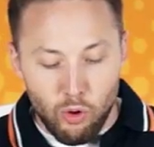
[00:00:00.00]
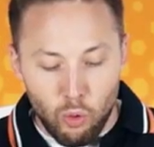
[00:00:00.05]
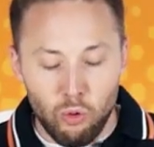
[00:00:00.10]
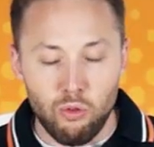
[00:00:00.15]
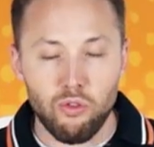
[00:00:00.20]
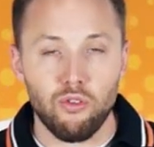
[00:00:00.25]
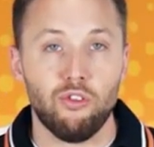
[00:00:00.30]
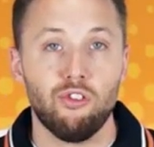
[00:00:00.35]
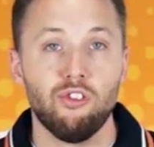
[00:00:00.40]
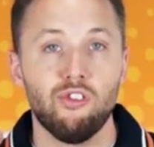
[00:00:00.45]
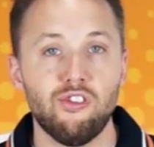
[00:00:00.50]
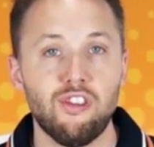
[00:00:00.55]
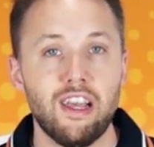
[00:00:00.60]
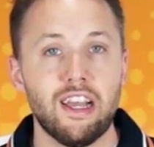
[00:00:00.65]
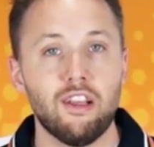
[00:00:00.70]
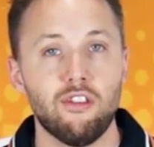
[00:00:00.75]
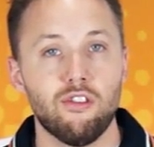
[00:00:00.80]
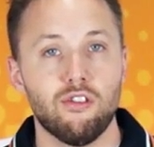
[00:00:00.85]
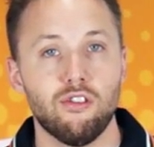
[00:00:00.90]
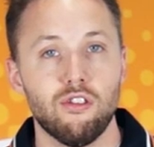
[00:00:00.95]
total there's
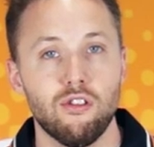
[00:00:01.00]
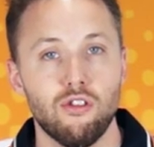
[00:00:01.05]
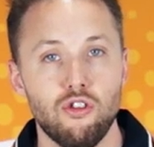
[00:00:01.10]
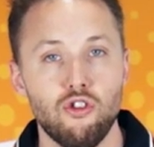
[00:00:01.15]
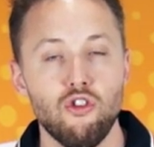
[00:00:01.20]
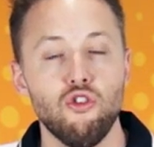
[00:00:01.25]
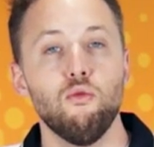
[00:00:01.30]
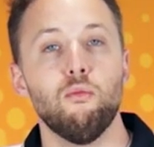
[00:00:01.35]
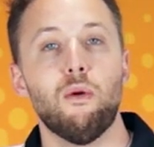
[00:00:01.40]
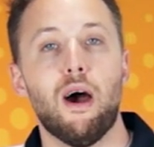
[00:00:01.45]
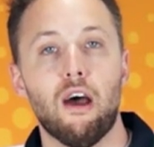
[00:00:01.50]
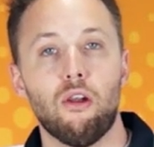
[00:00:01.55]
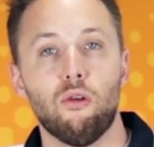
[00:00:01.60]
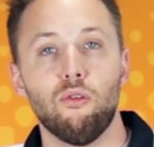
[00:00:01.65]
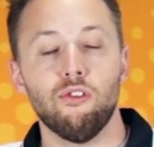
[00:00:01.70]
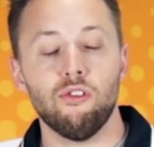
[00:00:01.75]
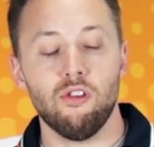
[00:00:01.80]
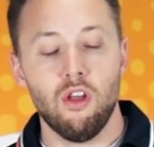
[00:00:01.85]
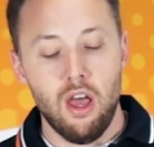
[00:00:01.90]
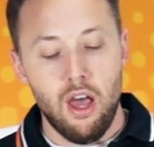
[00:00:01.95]
six new
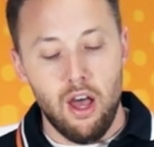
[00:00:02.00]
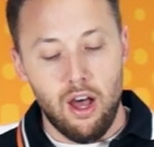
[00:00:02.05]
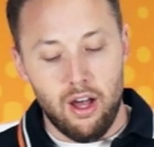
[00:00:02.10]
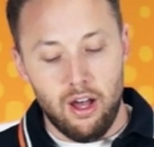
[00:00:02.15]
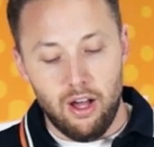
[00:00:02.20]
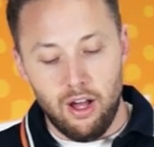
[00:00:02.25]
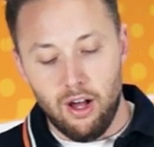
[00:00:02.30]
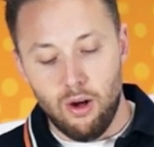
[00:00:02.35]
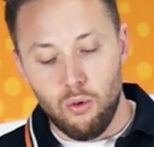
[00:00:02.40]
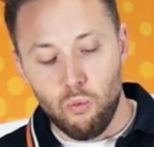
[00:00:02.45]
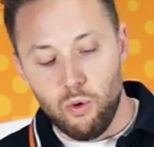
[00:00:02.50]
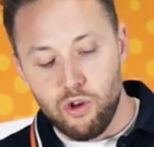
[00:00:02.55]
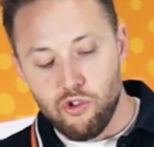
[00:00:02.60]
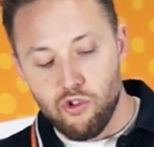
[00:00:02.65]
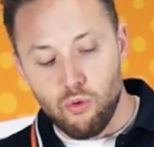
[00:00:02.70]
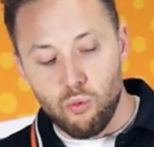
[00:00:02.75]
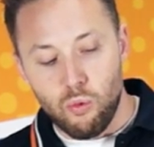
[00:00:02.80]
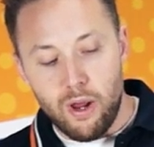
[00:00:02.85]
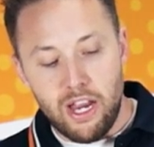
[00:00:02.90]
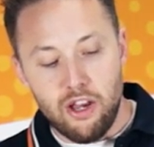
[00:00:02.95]
models,
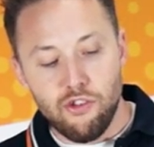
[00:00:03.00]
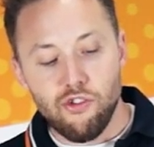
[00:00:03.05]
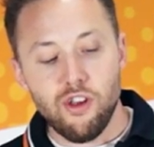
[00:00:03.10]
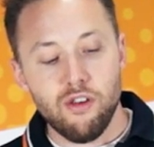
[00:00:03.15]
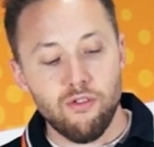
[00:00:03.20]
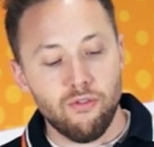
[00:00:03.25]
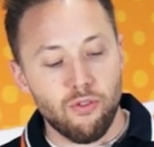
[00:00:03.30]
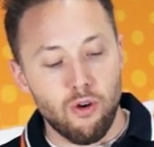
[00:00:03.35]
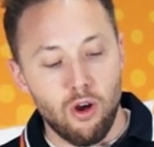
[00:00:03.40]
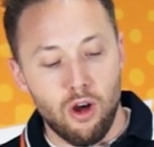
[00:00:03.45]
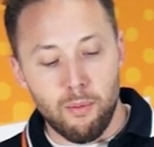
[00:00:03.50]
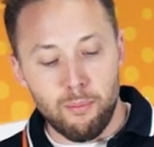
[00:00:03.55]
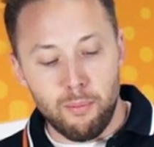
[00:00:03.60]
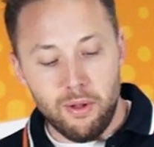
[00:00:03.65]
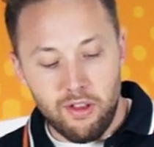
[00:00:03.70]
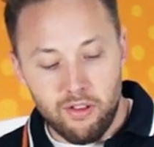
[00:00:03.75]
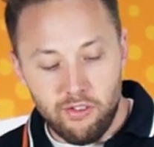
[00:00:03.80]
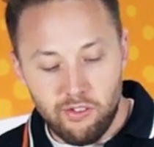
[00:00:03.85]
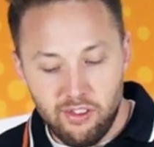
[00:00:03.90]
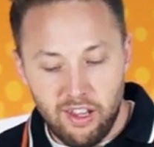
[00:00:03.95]
which are ranging
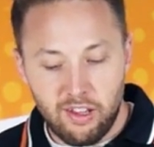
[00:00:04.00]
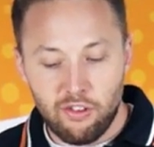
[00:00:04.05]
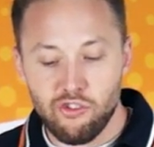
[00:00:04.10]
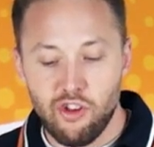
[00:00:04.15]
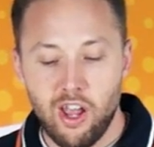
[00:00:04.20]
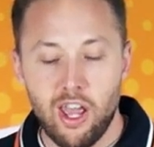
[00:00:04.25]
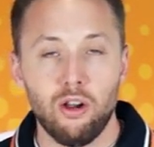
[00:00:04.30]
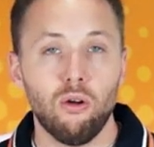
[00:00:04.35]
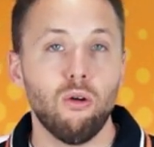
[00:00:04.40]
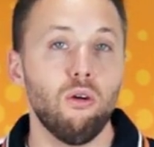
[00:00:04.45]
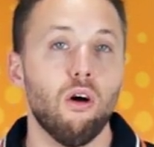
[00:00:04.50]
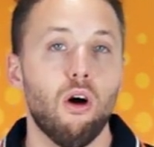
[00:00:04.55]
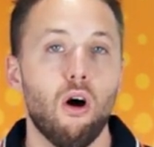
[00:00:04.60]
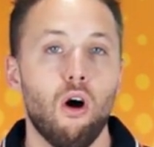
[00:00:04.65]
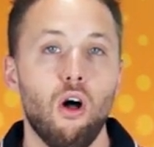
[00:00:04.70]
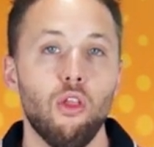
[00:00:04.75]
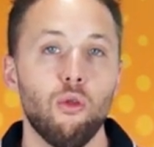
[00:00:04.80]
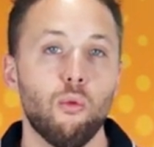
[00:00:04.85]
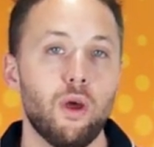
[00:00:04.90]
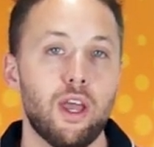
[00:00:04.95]
from 6-channel
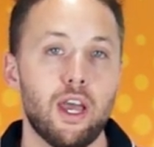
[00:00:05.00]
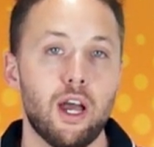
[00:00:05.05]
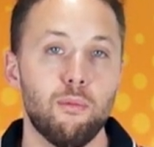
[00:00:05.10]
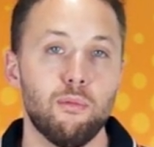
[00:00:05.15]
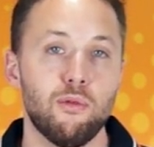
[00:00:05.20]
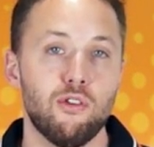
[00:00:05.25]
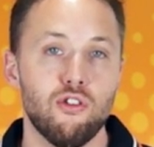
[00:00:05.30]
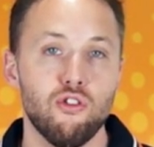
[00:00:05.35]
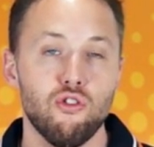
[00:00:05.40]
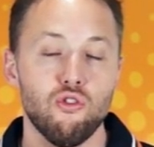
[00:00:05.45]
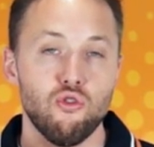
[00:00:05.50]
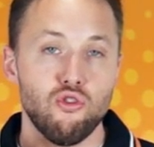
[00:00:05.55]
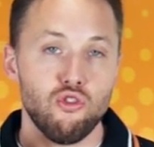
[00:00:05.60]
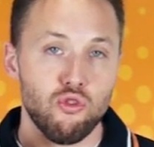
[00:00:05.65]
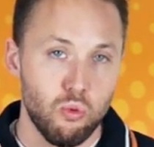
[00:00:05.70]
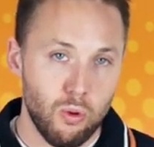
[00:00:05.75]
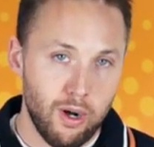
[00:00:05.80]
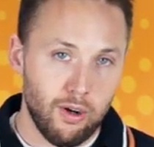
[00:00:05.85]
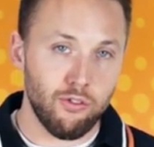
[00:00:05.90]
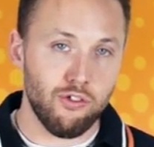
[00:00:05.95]
all the way up to
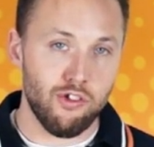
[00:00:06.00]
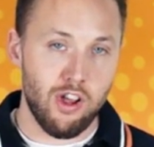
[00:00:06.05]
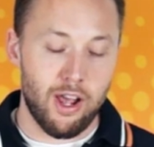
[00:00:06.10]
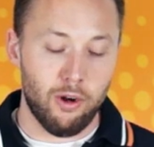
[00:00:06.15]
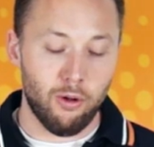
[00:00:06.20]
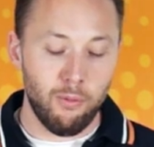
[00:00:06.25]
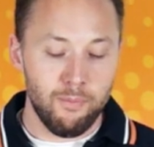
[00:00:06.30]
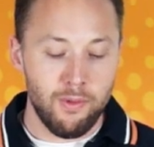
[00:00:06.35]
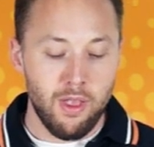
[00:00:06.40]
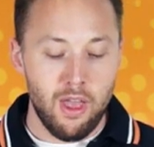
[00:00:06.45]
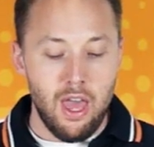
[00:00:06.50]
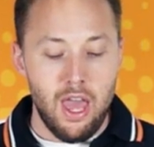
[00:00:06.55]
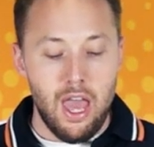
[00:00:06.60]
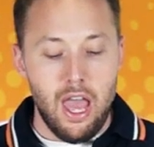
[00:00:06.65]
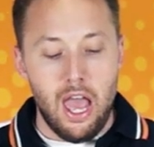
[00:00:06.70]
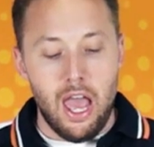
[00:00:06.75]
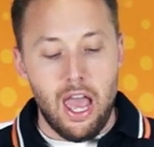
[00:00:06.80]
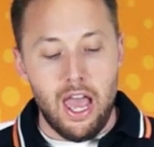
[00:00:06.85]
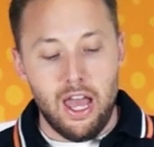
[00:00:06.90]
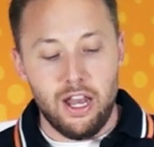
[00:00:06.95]
12-channel.
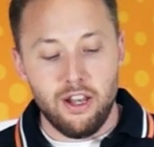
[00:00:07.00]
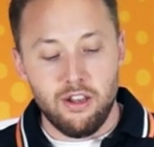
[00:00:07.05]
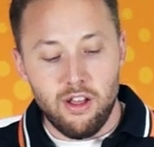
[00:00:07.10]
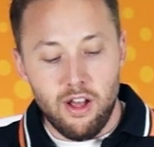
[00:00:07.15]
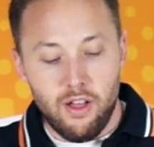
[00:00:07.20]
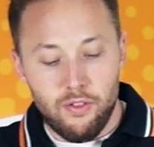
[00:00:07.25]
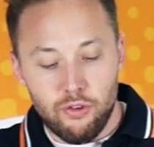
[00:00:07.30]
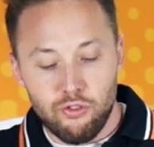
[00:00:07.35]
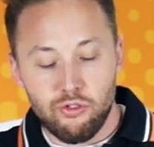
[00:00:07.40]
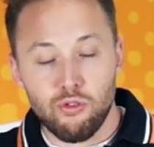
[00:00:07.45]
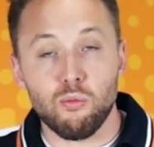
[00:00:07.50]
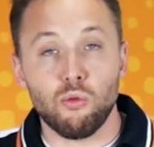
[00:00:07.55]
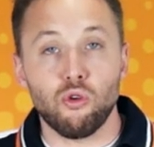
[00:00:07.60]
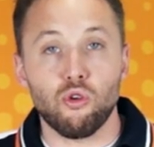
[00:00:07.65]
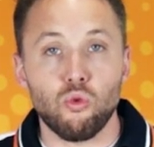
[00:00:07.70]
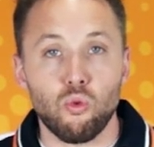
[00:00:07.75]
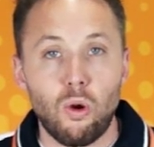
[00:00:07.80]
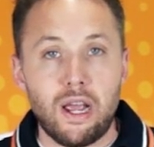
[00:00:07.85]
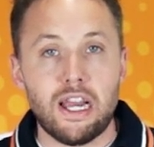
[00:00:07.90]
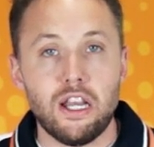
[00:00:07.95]
And there's some
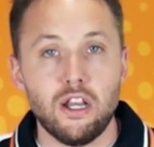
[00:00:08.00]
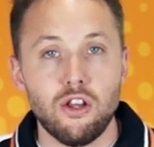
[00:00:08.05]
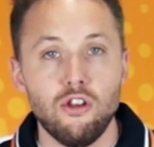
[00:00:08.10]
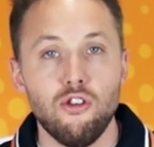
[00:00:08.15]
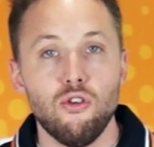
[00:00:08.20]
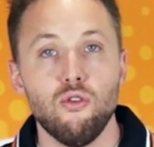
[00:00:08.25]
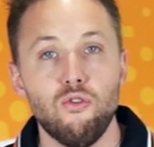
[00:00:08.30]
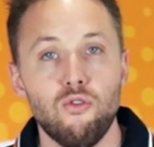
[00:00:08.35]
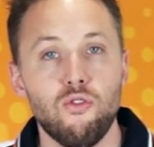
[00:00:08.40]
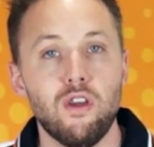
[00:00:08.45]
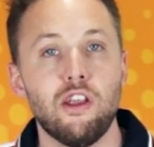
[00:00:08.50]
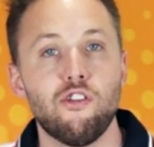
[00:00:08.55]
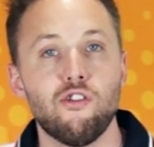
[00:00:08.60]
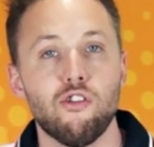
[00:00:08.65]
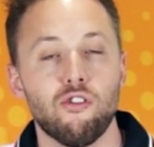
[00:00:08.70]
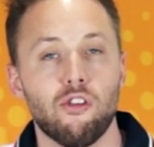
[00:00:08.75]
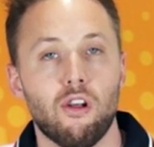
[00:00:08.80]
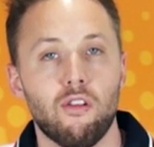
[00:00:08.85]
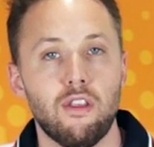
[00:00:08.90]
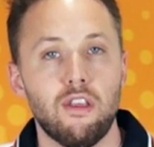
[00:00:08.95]
great new
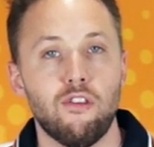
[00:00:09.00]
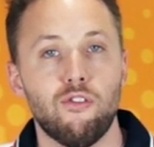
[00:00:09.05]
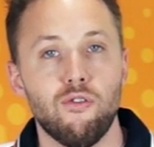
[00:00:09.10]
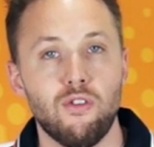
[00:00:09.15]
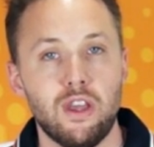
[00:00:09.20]
features on these